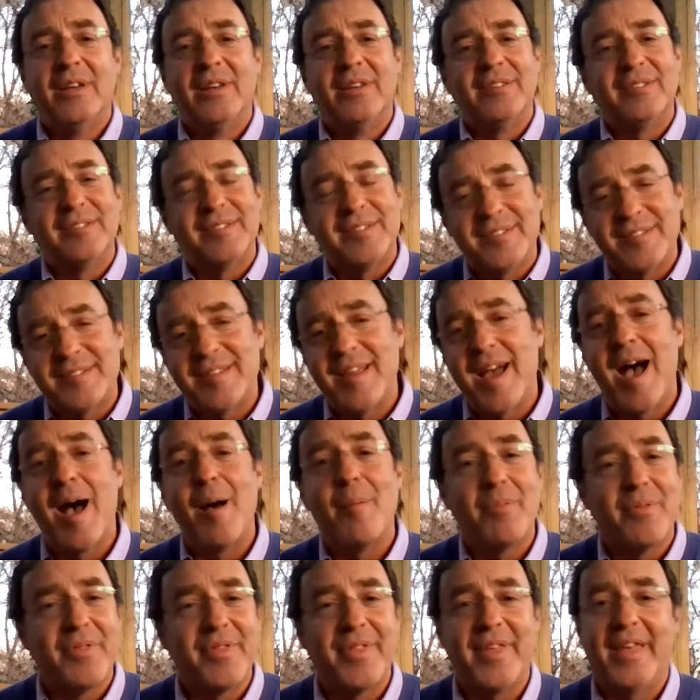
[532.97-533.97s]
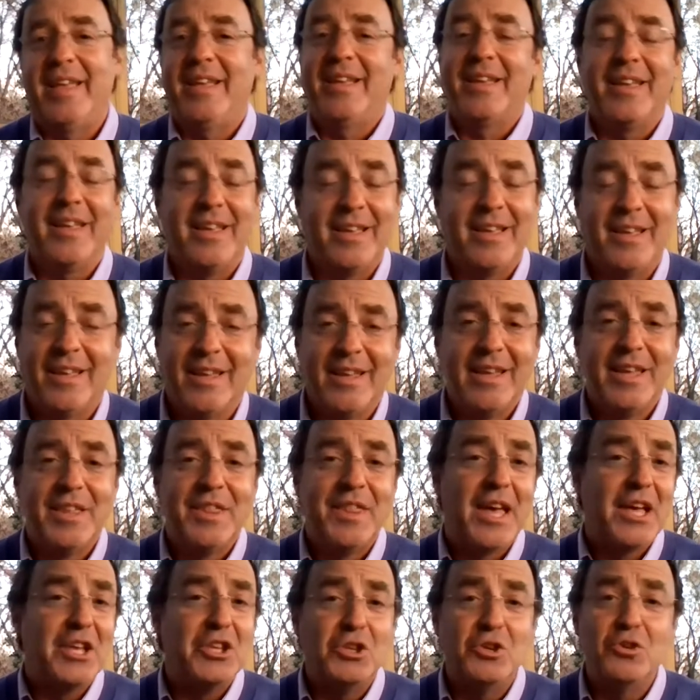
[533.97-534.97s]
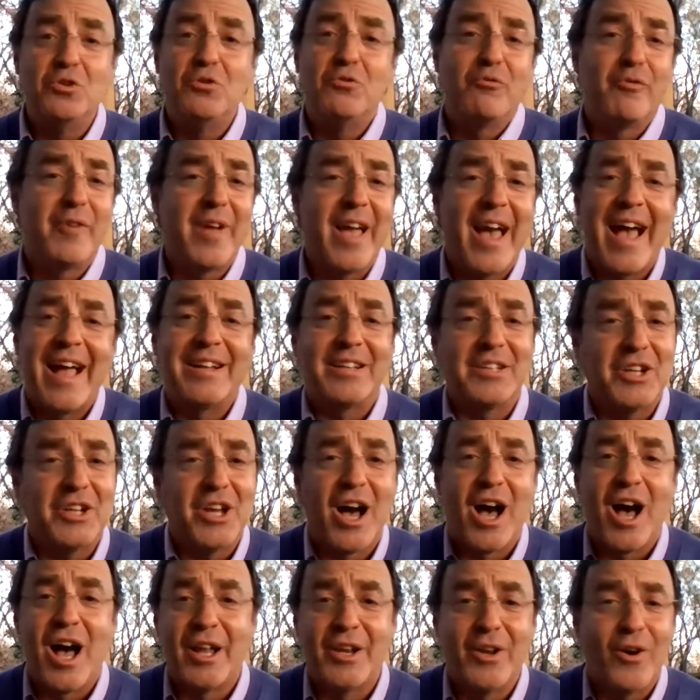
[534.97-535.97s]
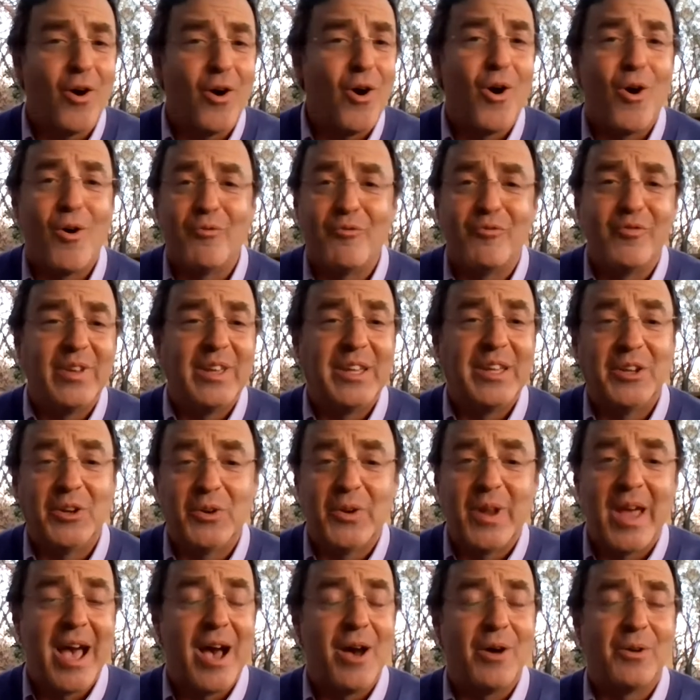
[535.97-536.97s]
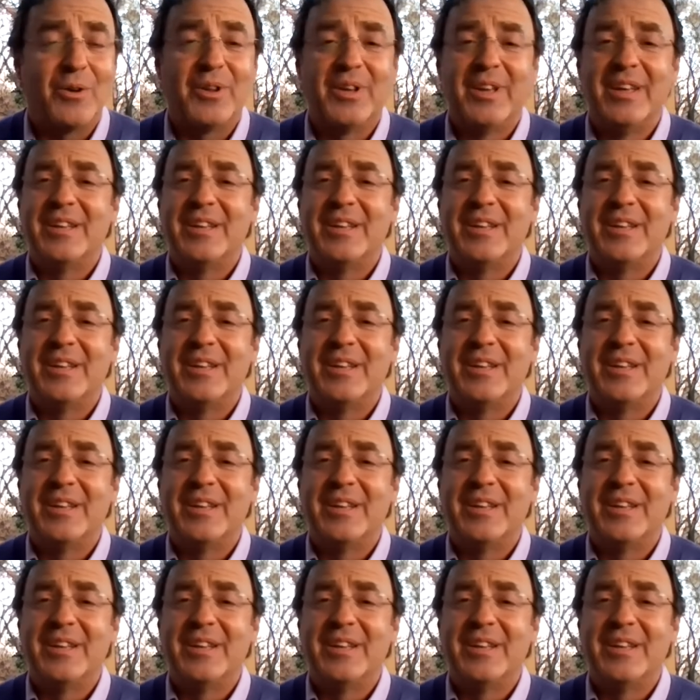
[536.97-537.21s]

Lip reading: Stop thinking that you've got God all figured out.